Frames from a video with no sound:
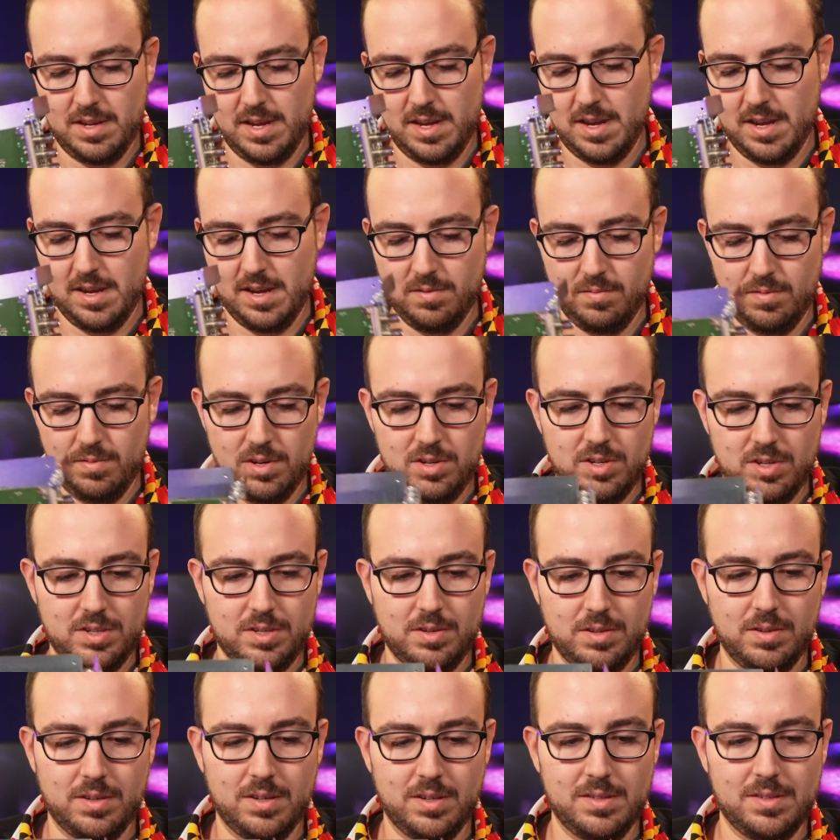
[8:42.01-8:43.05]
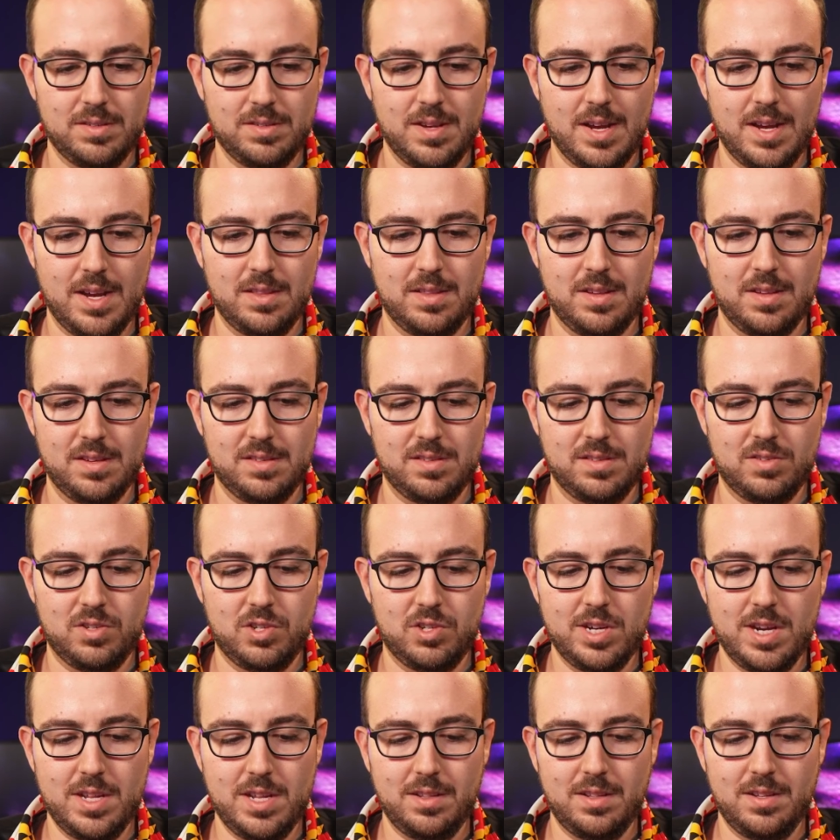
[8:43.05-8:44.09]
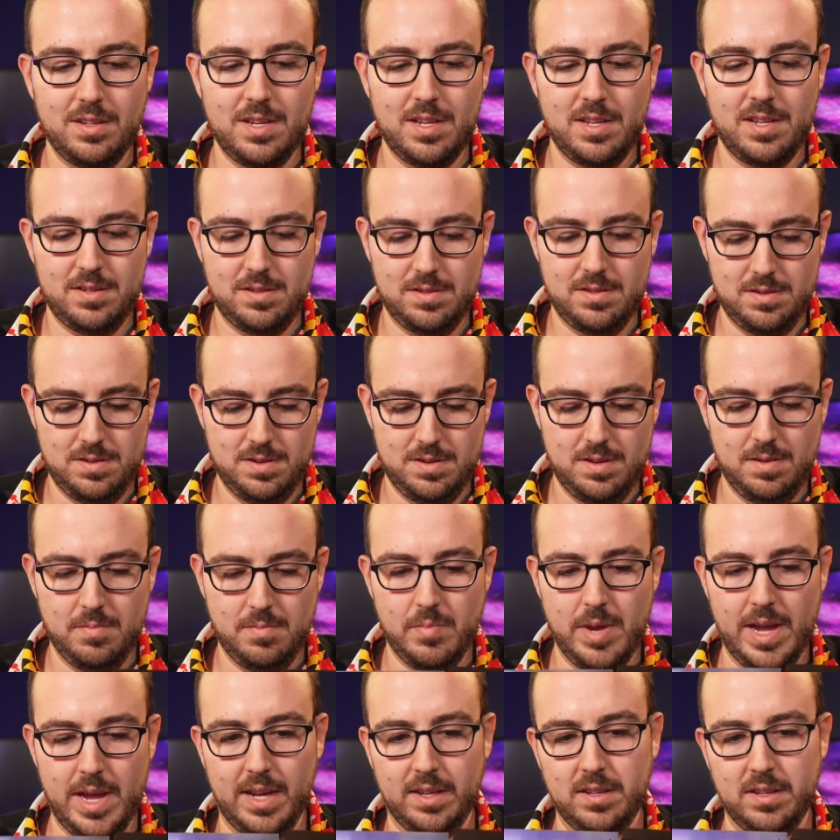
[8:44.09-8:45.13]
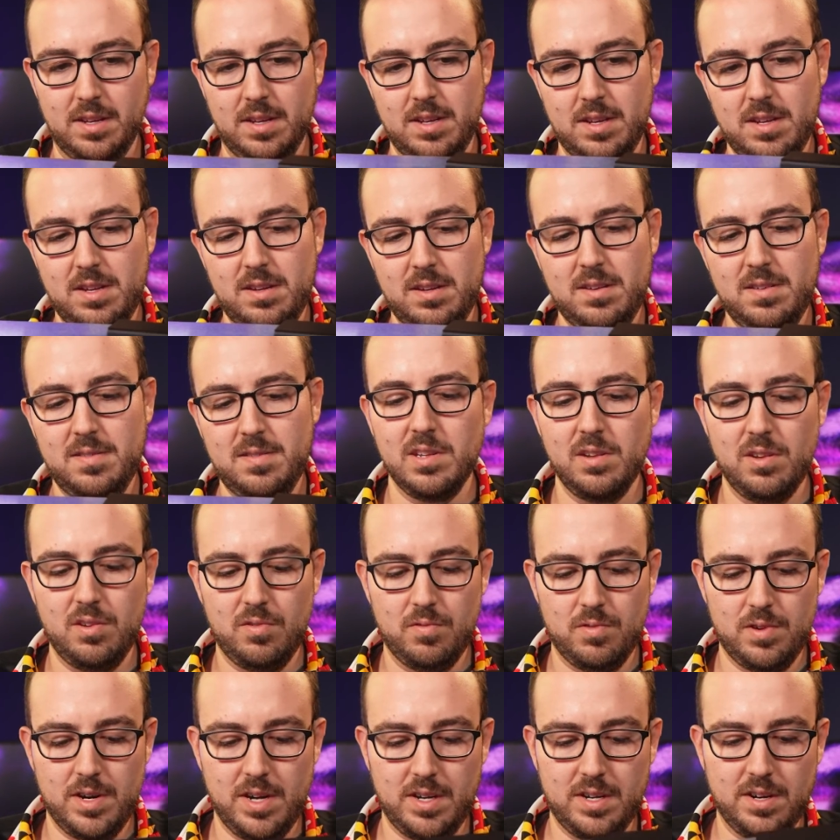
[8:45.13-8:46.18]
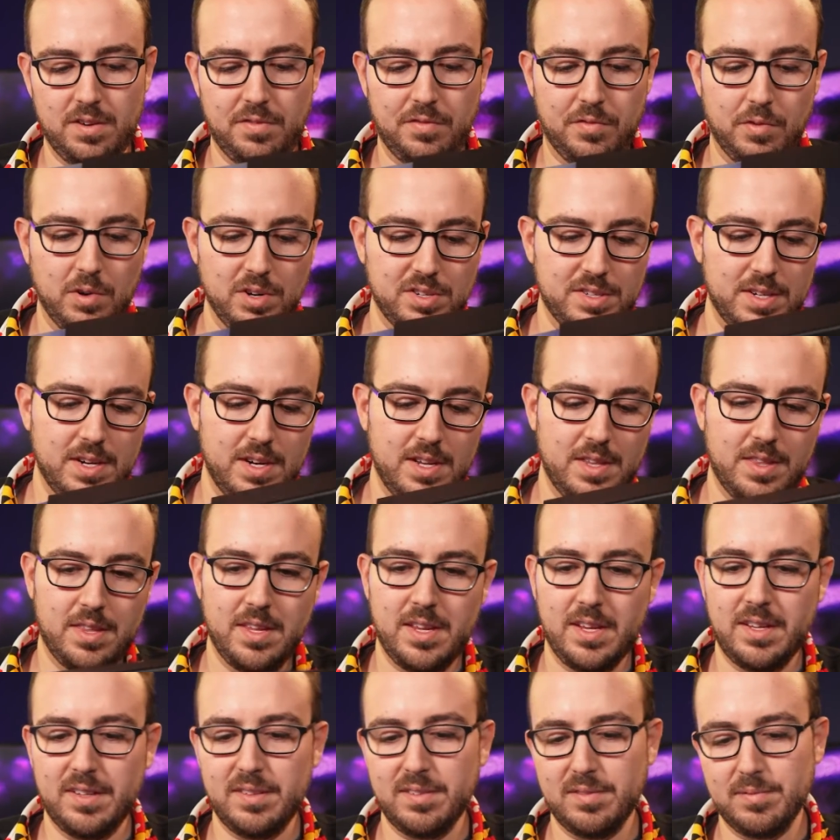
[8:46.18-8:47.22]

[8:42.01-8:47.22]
And we're just going to slide this gently back in. We're not gonna force anything.